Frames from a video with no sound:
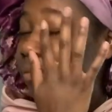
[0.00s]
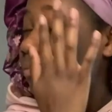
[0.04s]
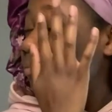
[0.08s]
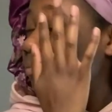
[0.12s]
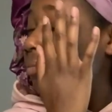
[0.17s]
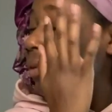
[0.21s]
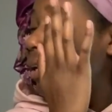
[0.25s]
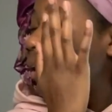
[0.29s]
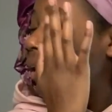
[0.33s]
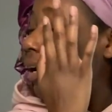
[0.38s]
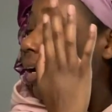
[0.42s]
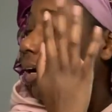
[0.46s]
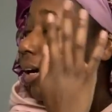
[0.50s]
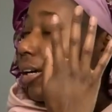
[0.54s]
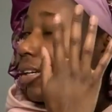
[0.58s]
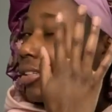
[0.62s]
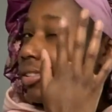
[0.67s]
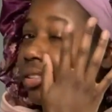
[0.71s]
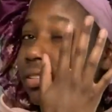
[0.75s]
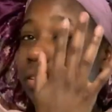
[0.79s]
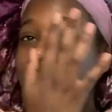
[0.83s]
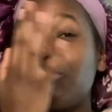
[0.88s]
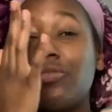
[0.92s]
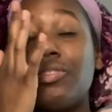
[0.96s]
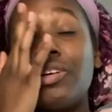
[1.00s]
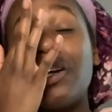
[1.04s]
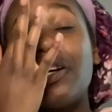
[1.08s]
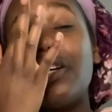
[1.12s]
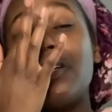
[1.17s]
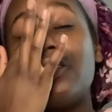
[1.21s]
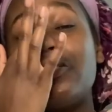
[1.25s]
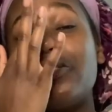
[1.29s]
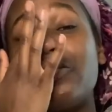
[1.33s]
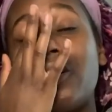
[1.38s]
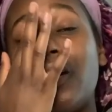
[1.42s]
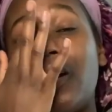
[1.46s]
my eyes look very
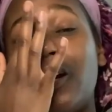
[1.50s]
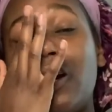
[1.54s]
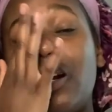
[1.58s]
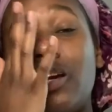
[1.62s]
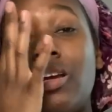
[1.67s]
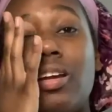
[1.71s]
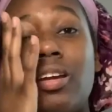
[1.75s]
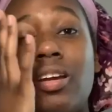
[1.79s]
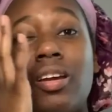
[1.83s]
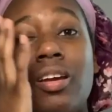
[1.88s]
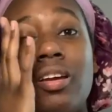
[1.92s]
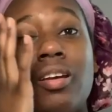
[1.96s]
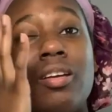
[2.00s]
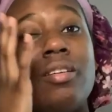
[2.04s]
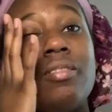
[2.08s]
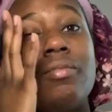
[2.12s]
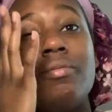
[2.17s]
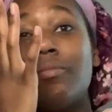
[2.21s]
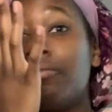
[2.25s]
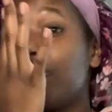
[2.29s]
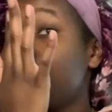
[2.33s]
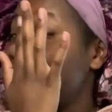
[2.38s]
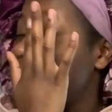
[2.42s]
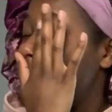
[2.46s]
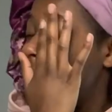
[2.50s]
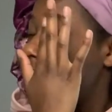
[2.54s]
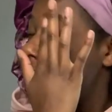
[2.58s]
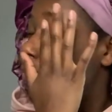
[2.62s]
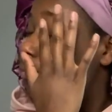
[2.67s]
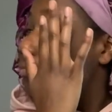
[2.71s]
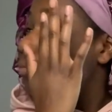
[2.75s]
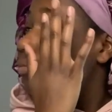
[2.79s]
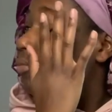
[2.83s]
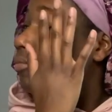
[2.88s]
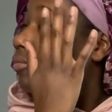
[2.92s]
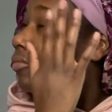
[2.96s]
dry,
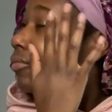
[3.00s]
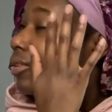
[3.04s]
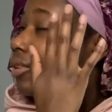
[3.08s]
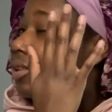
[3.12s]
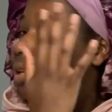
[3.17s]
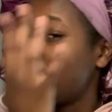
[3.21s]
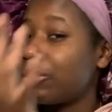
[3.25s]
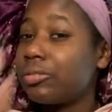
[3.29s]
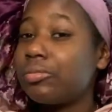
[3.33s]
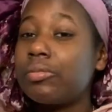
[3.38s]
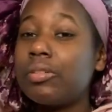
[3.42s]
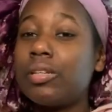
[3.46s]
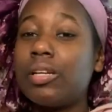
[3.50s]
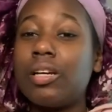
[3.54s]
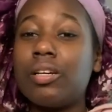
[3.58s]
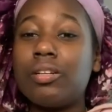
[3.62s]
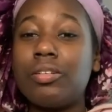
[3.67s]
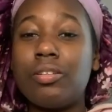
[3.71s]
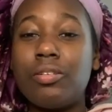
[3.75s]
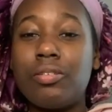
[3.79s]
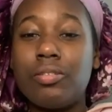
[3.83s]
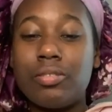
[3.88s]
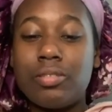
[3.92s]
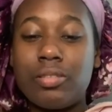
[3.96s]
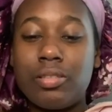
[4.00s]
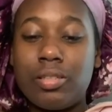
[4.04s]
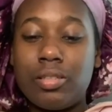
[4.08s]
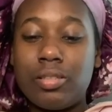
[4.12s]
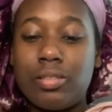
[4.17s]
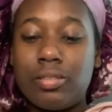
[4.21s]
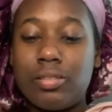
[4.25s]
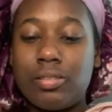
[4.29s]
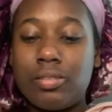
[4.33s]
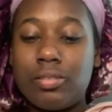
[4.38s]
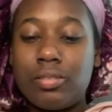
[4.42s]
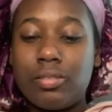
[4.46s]
that's when I use
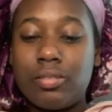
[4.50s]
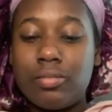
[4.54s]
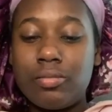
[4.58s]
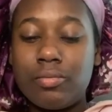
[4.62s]
this.